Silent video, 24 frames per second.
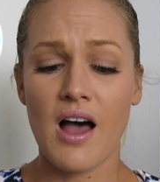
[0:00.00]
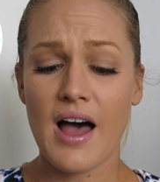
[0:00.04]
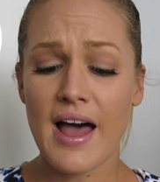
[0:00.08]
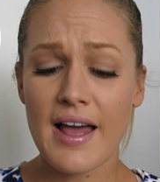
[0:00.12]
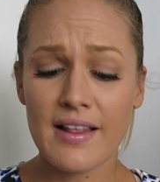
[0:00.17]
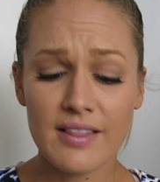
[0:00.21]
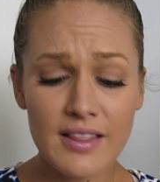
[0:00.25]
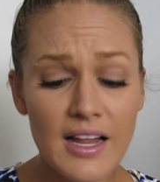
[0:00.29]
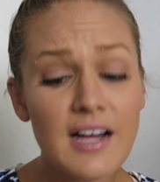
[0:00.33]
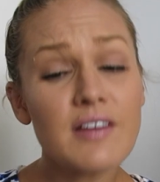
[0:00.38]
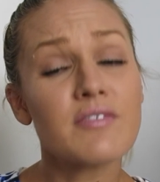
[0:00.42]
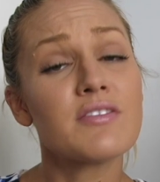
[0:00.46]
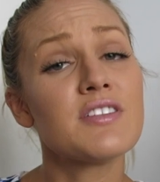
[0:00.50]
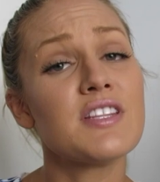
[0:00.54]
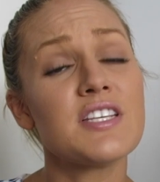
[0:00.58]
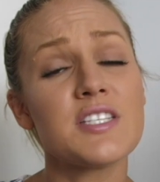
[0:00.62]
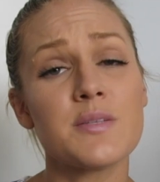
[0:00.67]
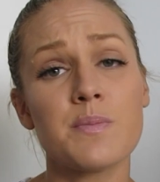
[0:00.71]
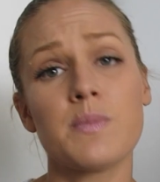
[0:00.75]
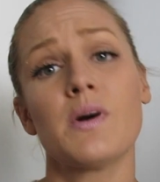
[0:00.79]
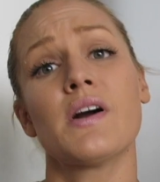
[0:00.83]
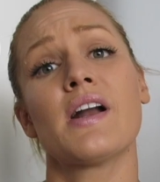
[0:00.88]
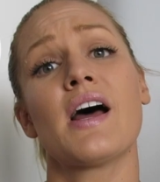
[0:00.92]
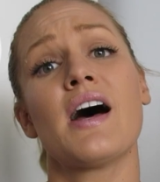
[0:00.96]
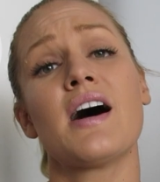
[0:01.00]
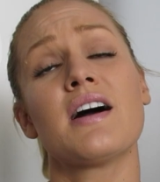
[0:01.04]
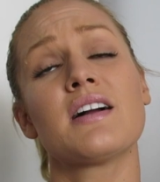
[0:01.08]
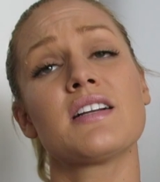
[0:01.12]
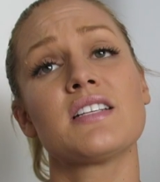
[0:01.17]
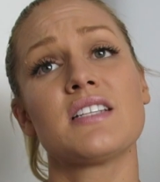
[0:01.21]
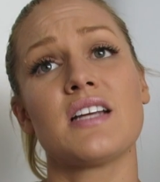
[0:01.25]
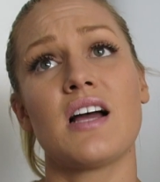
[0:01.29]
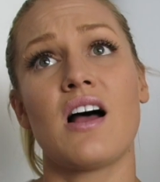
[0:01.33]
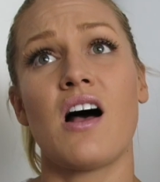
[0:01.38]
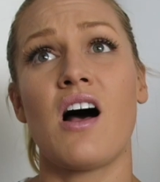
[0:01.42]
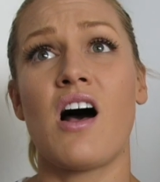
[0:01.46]
I loved this
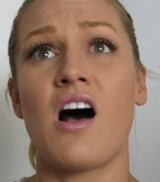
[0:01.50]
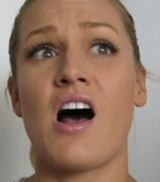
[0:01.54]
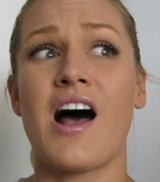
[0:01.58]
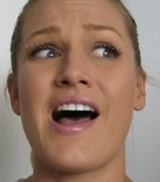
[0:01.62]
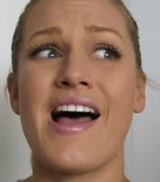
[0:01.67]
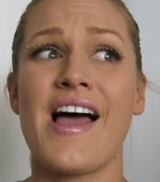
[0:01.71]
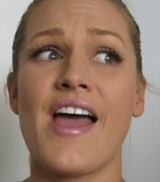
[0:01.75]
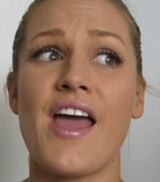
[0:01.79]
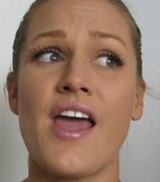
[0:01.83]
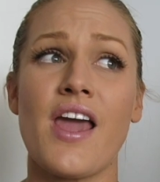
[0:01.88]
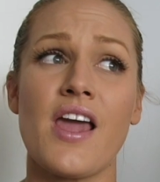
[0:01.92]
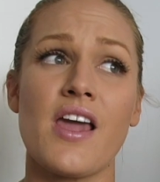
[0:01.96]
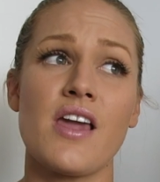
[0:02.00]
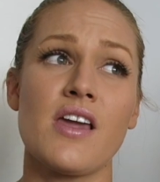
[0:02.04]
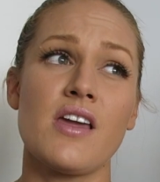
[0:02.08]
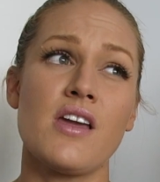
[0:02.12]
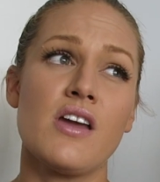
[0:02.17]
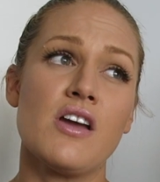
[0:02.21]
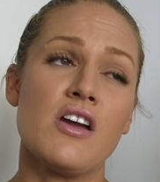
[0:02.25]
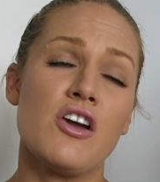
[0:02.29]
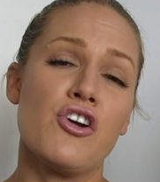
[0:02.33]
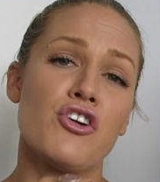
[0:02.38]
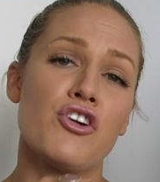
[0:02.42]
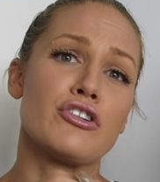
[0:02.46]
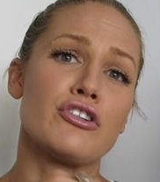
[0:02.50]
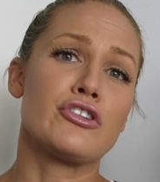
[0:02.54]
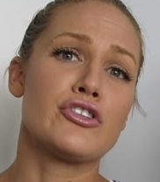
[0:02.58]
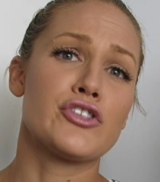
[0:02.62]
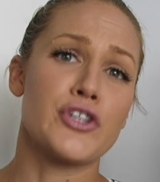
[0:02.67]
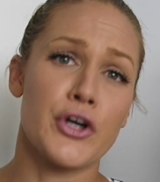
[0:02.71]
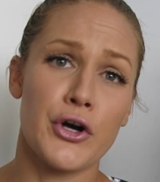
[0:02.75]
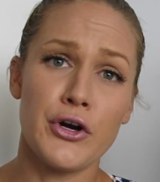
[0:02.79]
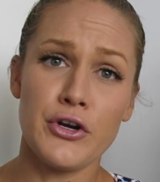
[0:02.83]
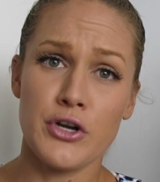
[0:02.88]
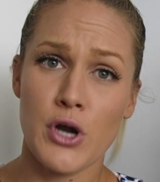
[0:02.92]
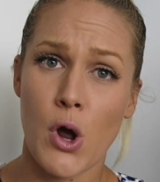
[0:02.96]
product. I
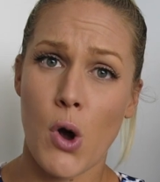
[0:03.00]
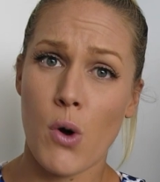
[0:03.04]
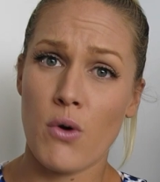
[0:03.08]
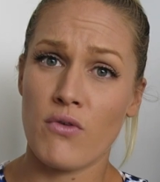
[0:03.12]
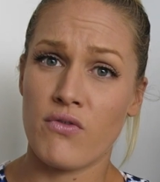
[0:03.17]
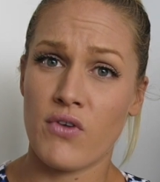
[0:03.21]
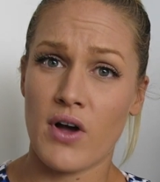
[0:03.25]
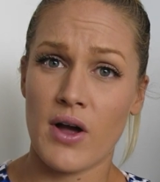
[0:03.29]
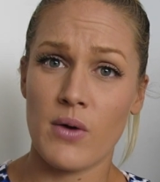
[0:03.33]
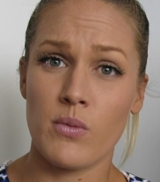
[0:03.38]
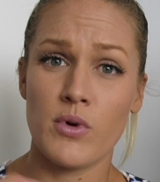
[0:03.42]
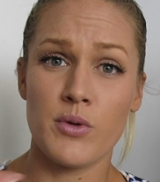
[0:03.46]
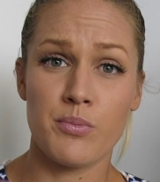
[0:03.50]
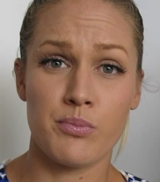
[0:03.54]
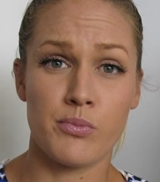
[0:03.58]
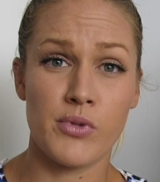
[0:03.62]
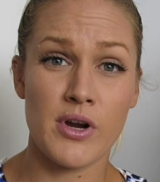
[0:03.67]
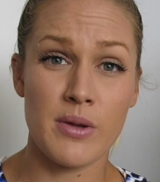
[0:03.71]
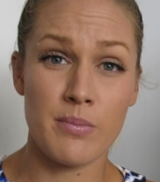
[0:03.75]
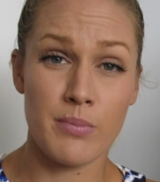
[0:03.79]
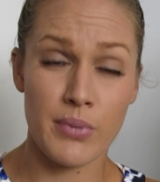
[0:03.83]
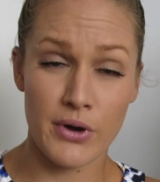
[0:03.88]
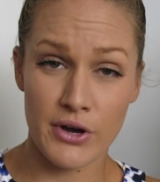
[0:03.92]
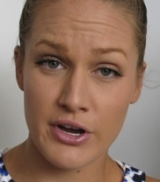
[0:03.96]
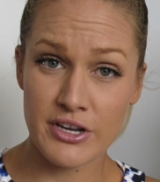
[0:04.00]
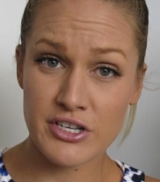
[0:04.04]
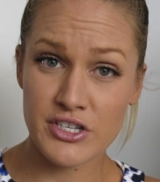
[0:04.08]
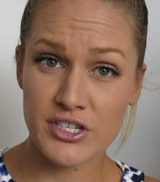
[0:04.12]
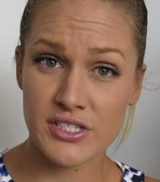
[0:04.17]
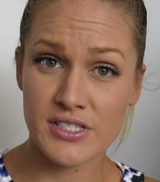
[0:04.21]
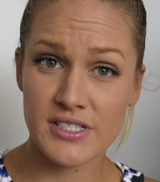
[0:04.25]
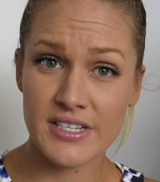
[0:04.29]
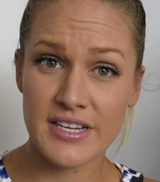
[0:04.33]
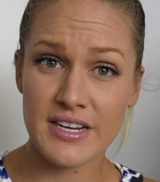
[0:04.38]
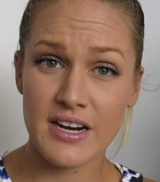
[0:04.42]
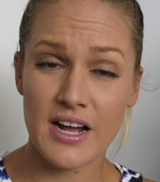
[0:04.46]
don't know if I would
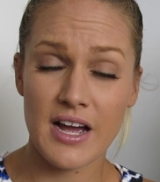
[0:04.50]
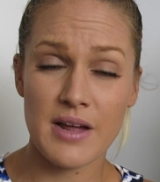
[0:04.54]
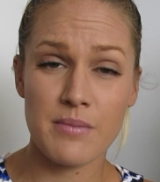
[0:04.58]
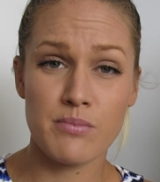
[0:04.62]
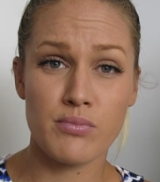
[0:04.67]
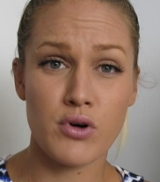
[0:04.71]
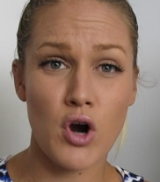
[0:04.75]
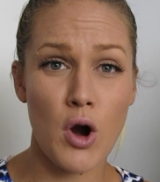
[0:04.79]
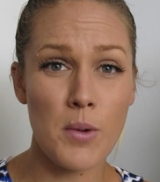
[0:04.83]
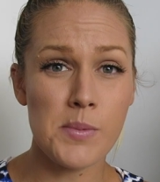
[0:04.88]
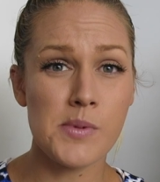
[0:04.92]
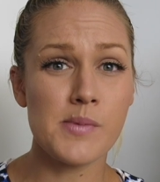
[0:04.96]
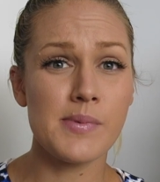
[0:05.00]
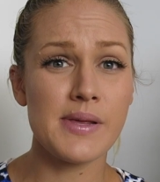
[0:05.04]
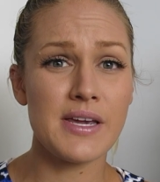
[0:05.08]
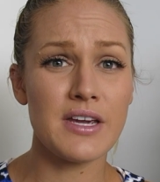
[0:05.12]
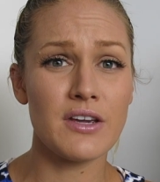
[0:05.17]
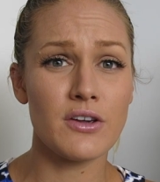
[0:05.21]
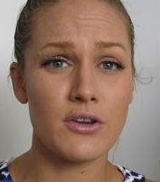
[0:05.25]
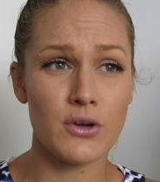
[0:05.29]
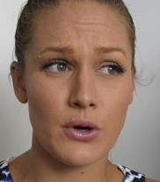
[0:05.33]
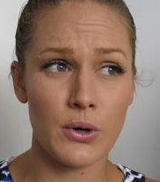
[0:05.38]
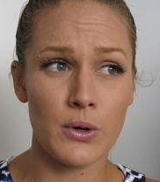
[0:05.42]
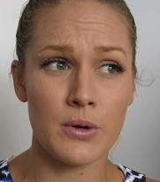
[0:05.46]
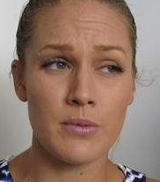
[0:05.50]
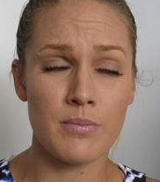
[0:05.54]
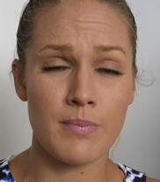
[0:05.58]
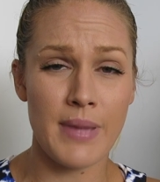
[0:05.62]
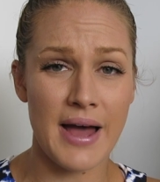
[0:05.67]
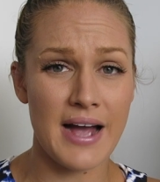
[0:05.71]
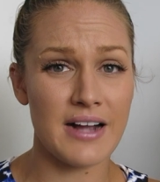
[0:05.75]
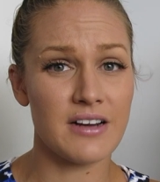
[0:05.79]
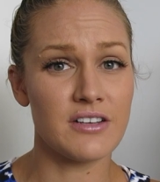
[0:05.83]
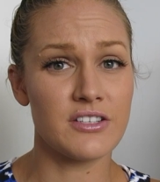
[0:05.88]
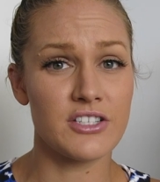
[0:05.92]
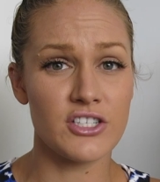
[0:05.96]
repurchase it. I'd probably go
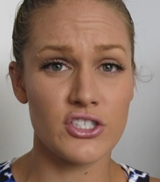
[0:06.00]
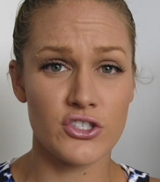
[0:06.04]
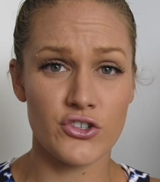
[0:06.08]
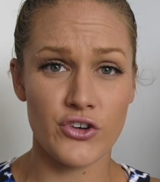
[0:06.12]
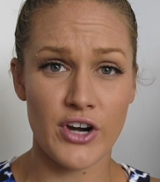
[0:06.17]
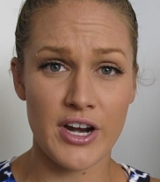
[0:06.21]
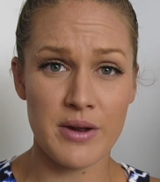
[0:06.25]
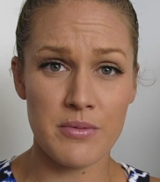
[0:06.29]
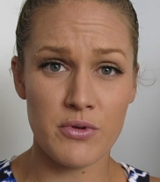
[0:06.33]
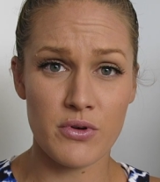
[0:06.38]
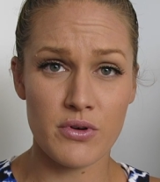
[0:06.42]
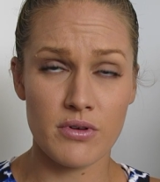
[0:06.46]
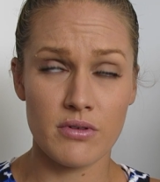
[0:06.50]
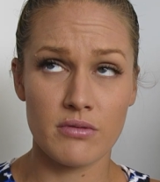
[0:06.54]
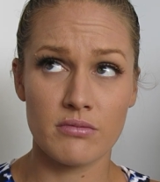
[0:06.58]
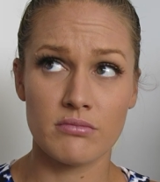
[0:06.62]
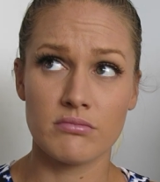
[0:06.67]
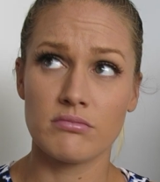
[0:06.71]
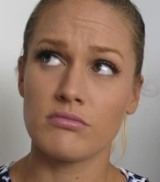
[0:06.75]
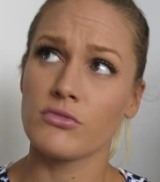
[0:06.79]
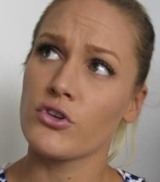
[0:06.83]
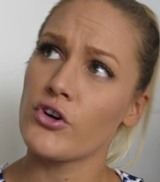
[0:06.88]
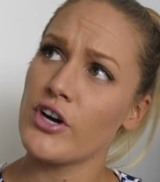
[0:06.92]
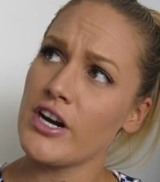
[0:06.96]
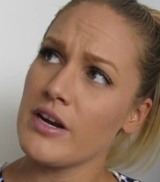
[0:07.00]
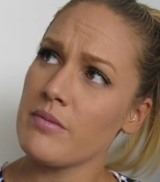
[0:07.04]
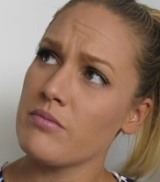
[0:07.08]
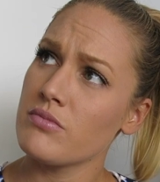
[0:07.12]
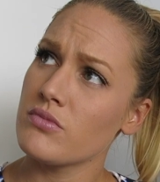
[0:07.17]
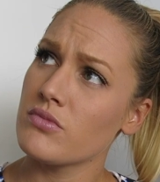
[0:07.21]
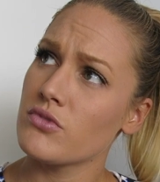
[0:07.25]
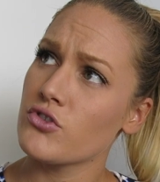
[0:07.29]
back to Dream Cream.